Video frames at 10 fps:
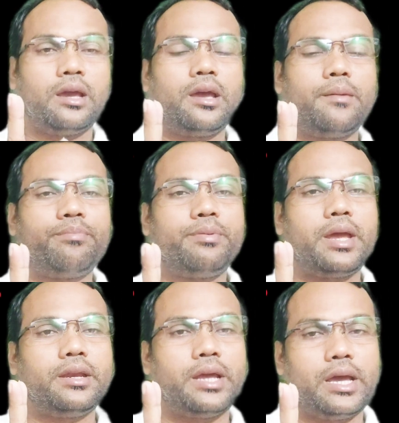Have
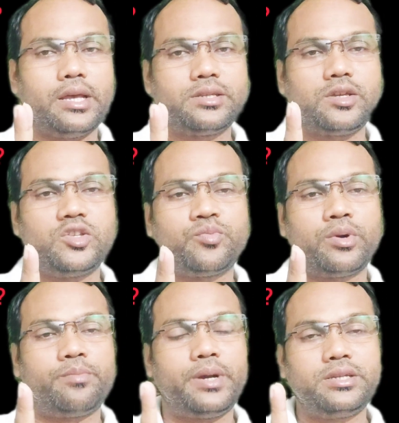and has is
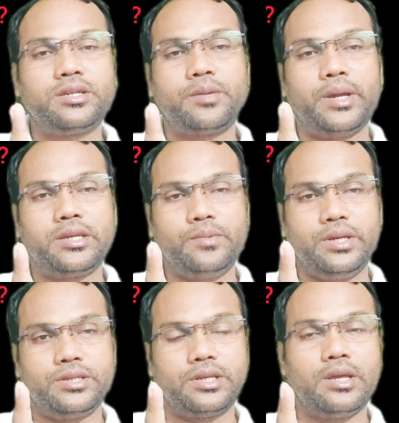for present time
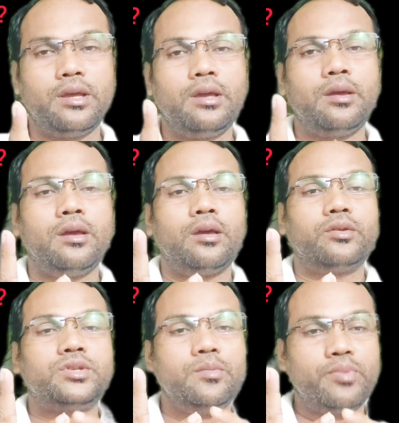activities,
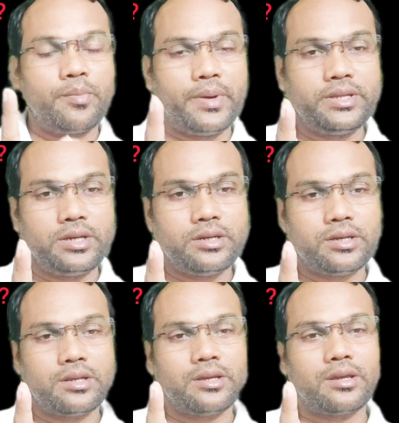simple
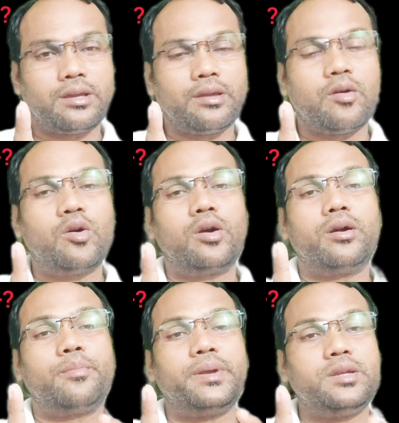present
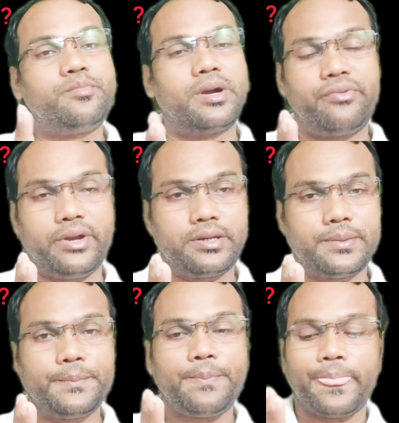or present perfect.